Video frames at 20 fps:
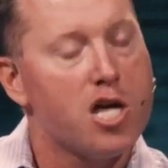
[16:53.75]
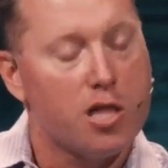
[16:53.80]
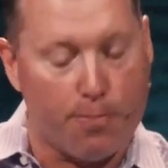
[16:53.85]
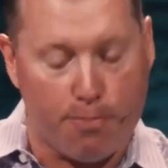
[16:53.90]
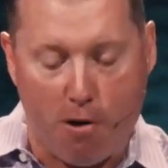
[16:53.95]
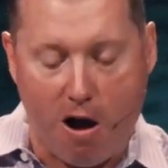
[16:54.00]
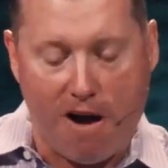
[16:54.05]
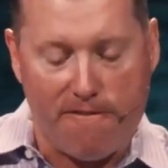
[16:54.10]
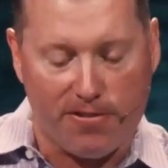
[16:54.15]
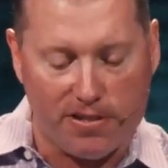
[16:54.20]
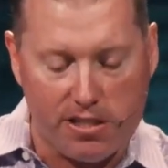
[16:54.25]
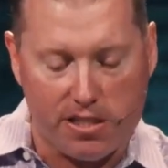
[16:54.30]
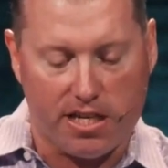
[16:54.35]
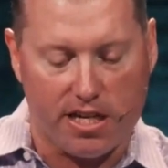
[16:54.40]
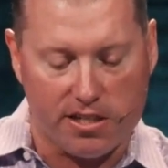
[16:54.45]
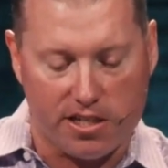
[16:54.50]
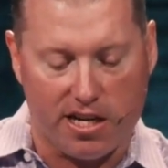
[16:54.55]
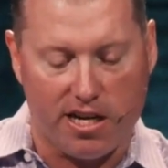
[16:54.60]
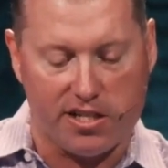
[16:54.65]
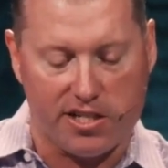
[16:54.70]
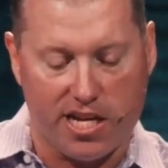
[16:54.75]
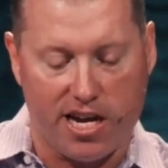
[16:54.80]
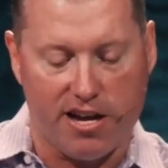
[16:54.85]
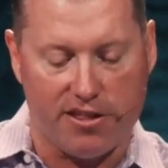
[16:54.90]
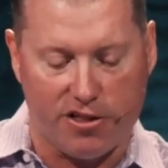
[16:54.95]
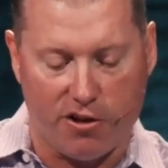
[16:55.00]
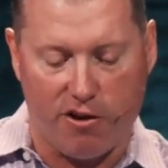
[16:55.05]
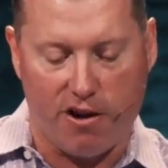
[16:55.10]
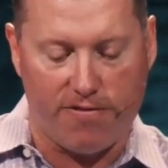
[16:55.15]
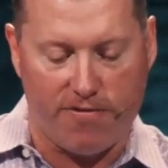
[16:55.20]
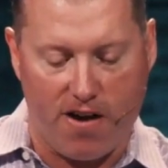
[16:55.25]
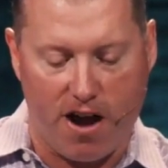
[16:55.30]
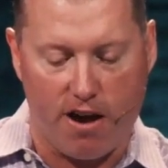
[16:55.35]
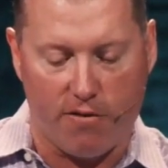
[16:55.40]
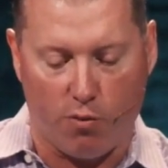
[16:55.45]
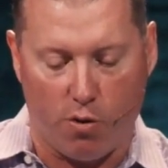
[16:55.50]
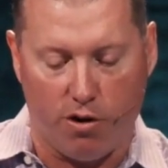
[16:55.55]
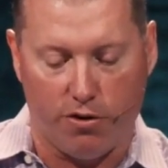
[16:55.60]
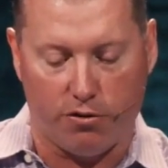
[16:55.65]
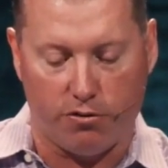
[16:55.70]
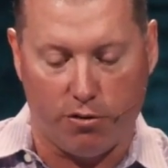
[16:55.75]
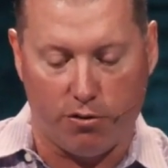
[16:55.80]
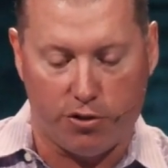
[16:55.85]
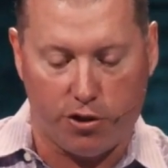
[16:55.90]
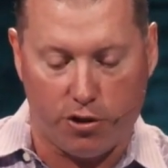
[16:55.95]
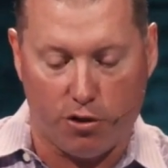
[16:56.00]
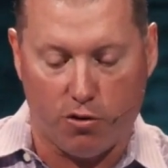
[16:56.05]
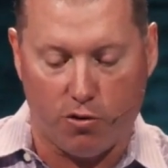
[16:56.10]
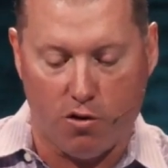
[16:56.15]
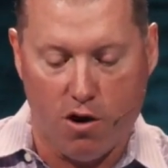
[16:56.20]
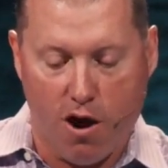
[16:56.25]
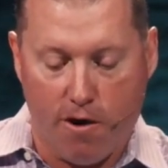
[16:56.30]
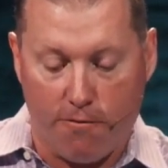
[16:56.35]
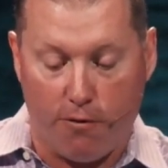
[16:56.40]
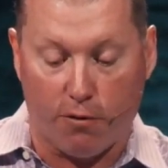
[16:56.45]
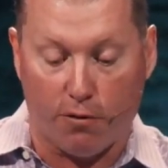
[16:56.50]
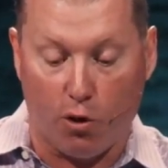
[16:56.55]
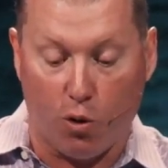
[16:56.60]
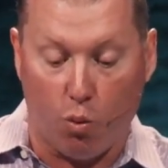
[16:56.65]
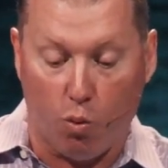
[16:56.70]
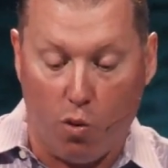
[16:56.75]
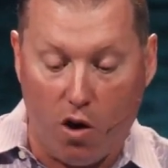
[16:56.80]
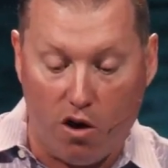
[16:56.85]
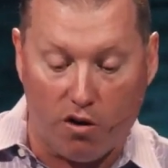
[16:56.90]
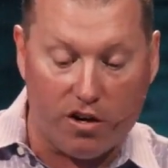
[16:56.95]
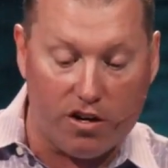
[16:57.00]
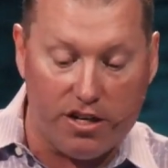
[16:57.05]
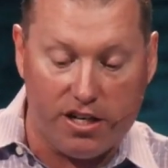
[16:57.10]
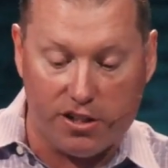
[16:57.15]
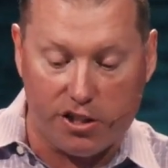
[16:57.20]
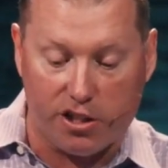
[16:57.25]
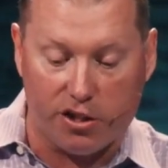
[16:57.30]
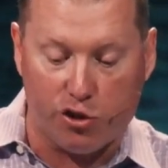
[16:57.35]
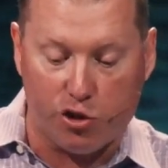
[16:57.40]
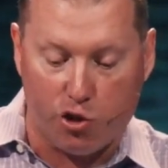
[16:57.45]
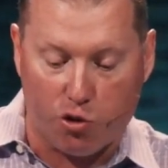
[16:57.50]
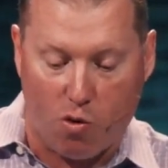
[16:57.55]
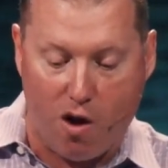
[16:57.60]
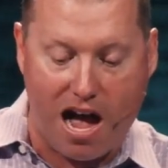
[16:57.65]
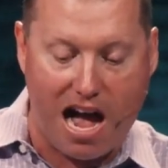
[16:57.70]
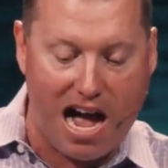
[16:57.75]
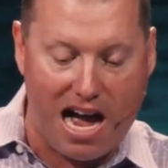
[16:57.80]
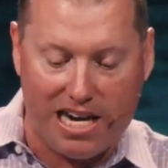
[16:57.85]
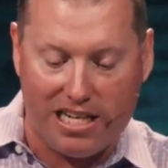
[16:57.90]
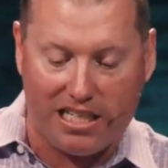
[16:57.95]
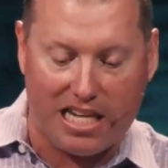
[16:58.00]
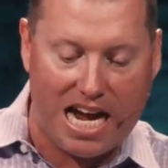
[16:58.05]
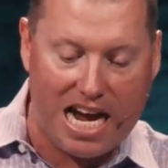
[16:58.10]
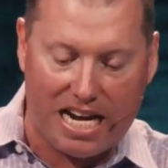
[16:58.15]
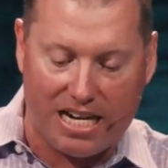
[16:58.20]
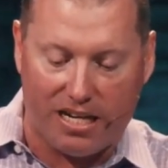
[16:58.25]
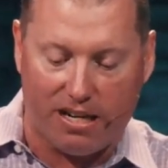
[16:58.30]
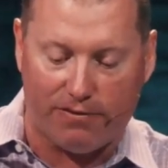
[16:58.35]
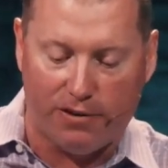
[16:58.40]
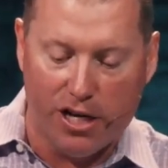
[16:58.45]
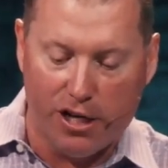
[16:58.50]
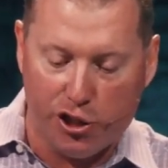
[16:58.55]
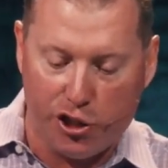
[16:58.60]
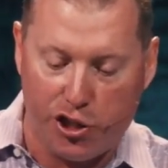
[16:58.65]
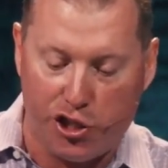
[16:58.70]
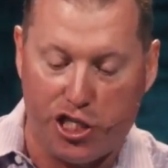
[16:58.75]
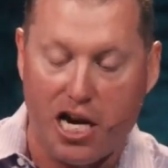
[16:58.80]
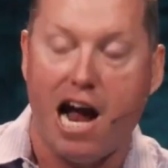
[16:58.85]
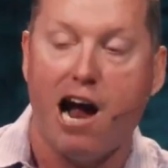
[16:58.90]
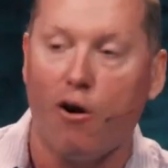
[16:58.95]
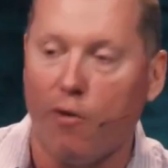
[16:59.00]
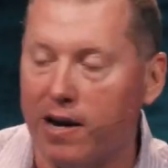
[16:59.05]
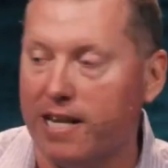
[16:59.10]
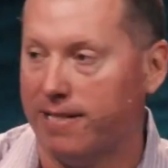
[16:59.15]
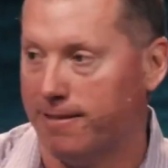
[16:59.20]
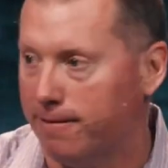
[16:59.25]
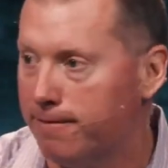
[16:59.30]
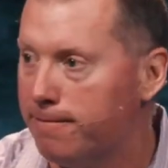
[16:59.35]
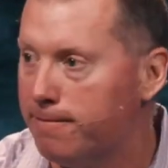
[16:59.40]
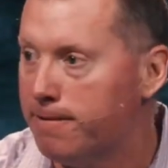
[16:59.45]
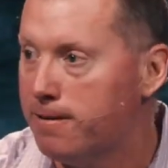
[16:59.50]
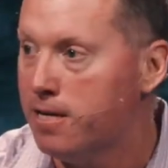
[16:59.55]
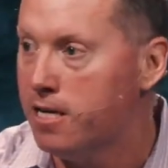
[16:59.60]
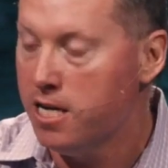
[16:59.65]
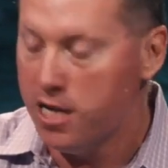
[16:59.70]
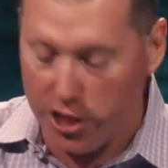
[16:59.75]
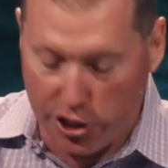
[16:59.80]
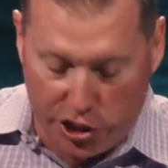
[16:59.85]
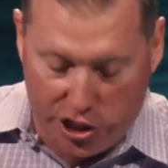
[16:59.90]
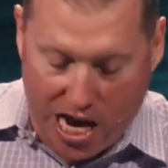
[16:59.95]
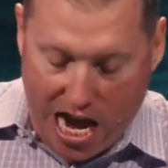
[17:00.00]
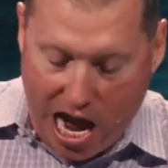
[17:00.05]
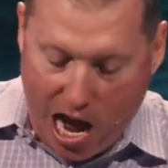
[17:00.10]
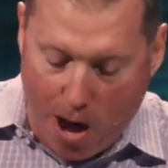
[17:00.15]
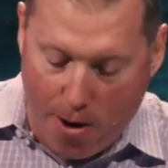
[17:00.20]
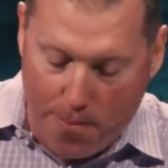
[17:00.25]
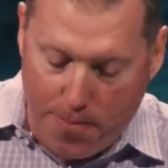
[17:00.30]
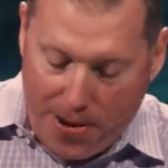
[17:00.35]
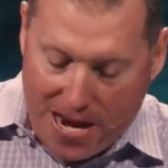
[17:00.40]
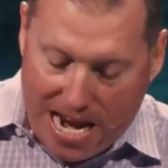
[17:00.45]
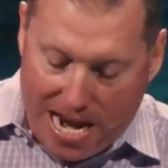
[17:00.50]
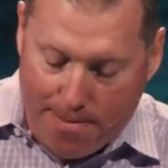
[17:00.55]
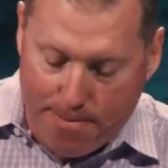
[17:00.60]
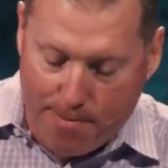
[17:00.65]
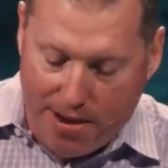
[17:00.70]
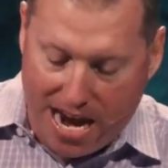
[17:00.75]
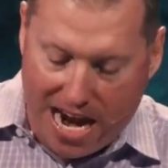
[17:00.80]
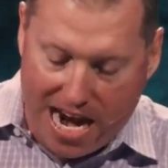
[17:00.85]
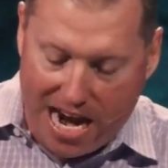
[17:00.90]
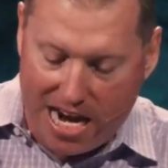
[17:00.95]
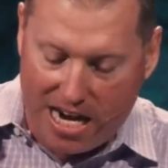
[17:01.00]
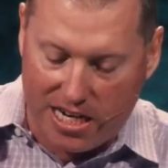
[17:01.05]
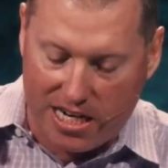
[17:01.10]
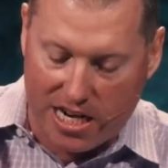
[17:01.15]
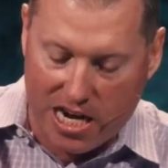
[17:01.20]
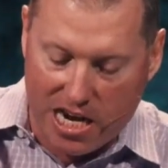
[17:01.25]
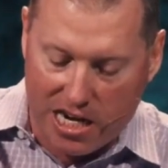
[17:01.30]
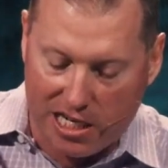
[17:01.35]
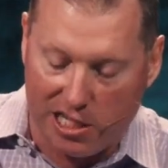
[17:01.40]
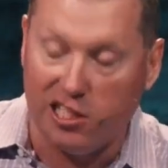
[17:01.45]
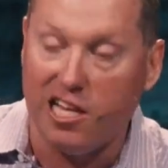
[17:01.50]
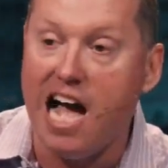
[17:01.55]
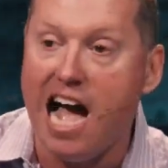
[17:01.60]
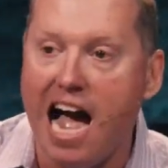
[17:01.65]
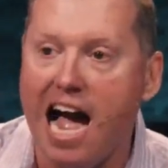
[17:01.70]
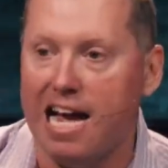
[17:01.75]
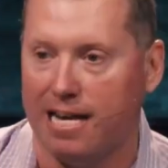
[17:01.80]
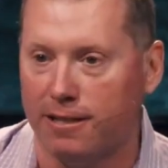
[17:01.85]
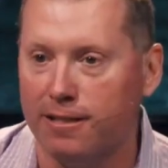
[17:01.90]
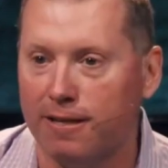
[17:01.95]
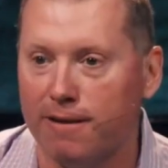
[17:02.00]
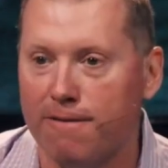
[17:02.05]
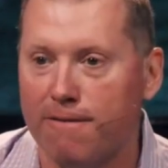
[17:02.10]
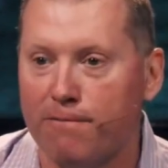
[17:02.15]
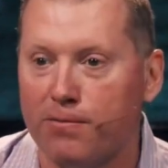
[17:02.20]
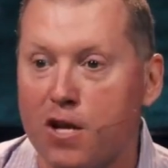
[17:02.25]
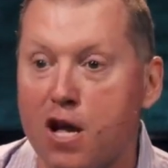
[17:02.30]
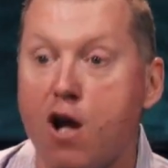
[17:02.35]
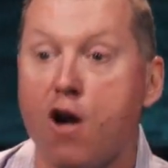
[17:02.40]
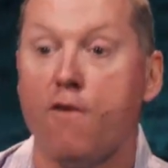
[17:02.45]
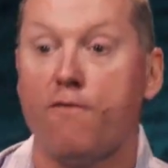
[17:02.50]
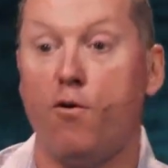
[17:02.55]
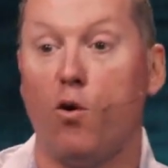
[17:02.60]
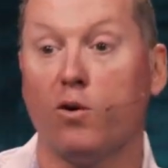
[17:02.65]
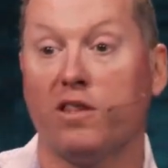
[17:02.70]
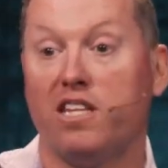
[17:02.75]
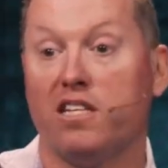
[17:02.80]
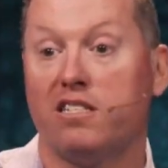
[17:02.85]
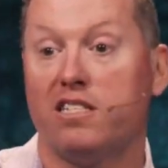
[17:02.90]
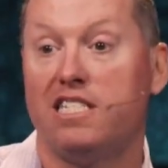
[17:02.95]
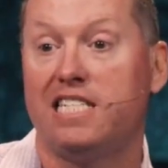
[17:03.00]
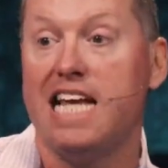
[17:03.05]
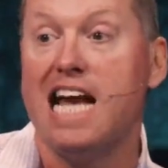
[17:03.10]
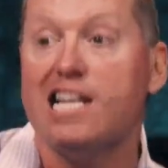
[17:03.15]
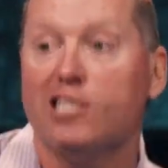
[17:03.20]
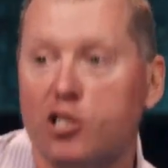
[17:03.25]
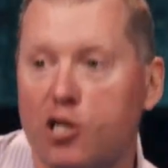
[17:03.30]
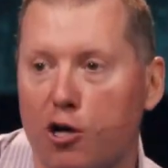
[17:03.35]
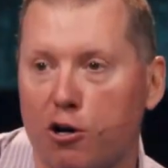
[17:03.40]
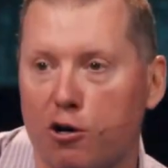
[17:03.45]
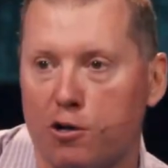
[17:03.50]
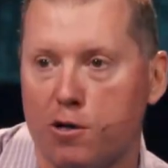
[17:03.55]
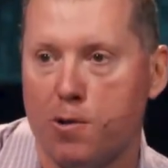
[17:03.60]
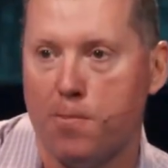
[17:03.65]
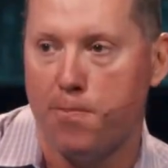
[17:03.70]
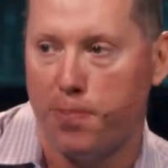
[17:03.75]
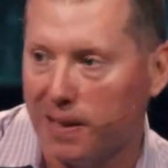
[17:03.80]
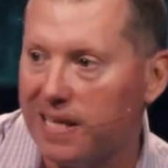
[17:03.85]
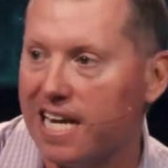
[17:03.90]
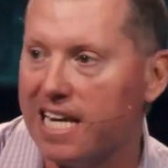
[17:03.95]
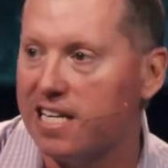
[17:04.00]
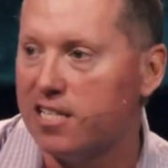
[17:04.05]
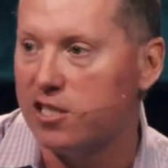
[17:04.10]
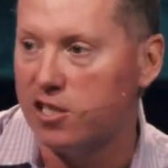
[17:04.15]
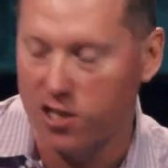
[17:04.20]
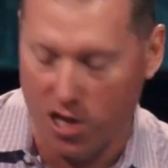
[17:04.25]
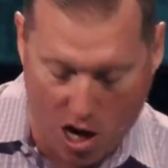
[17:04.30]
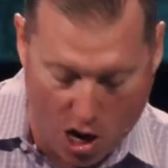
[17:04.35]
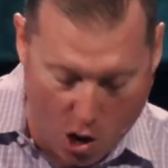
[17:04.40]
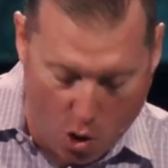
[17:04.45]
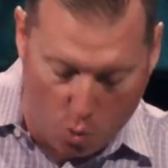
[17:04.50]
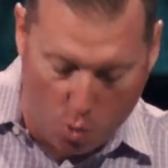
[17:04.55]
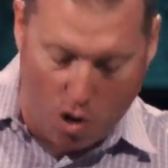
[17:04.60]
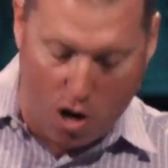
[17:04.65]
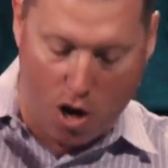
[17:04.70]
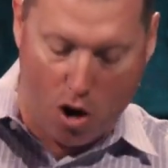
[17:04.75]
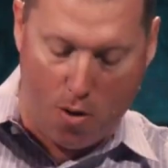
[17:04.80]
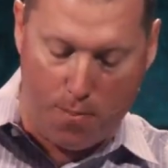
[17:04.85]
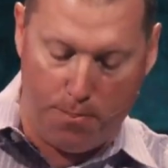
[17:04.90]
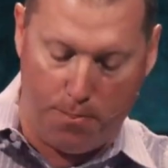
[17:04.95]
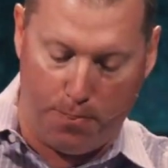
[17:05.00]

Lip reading: The prophet says in Isaiah 35, 1 through 2, for the wilderness and dry land of Sharon shall be made glad, for the desert place will